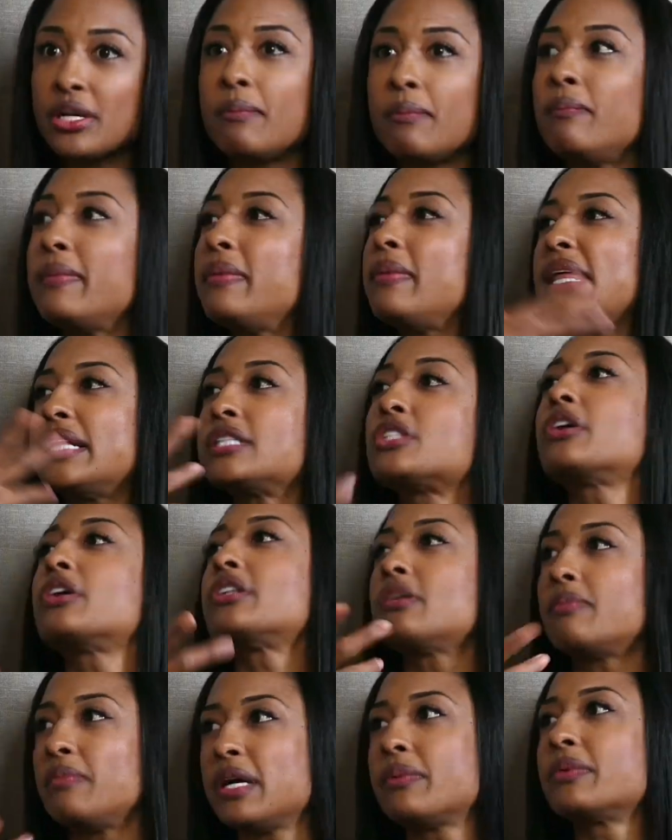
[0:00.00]
and then start to
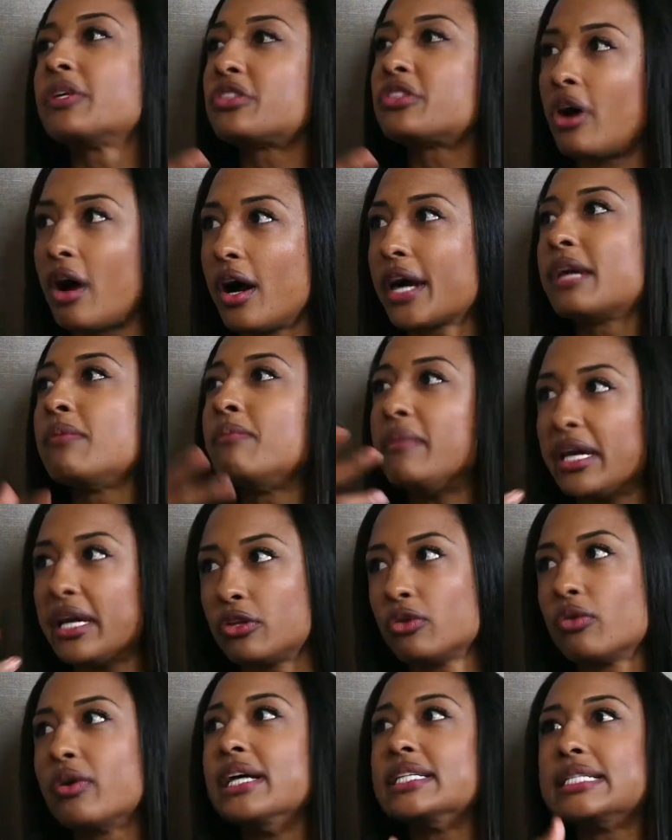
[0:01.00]
be able to talk and make
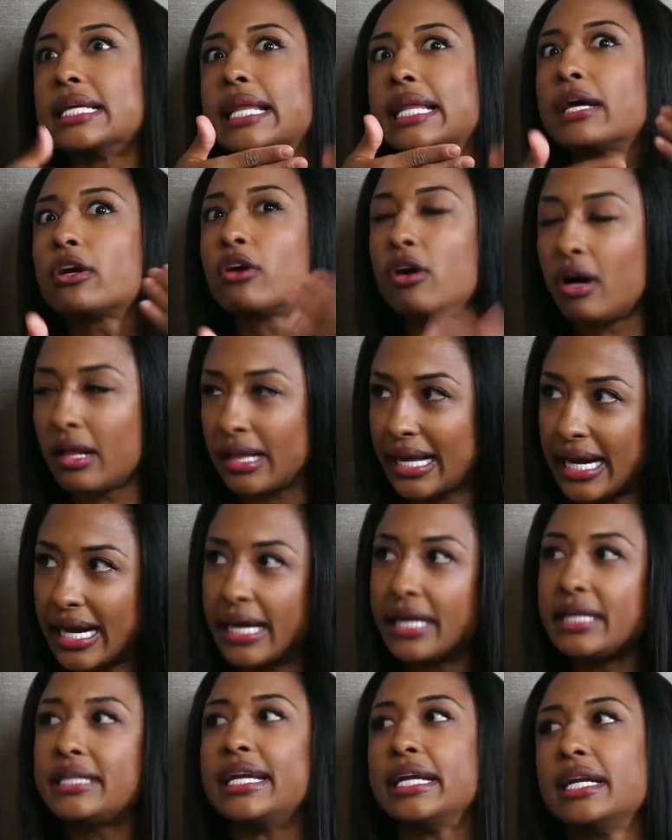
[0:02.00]
noise and like call
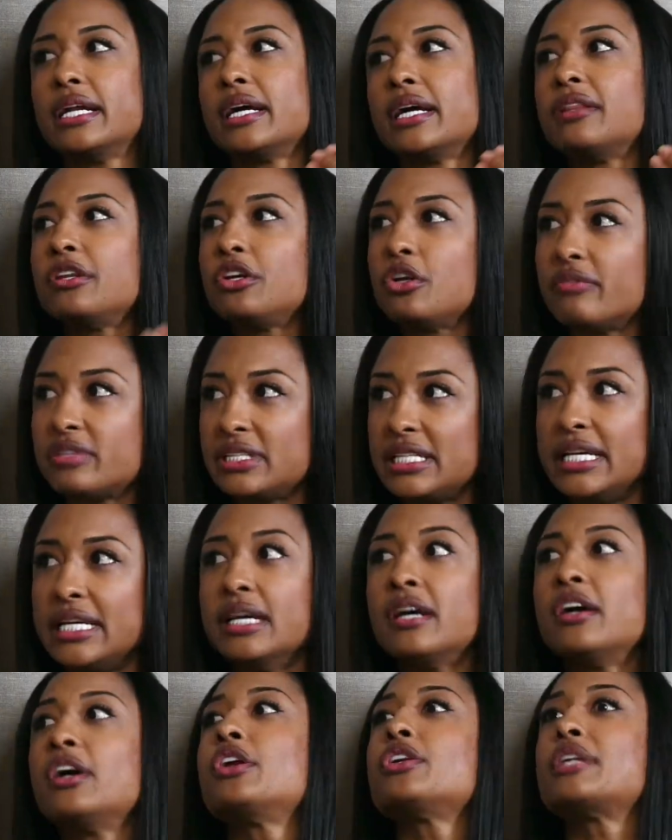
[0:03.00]
at Dana and the UFC
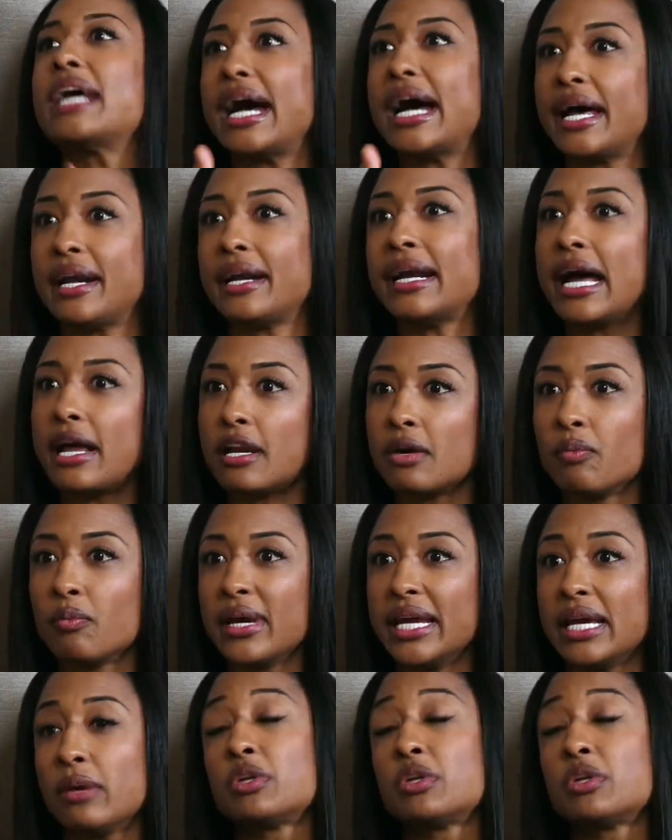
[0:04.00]
to add an atom weight,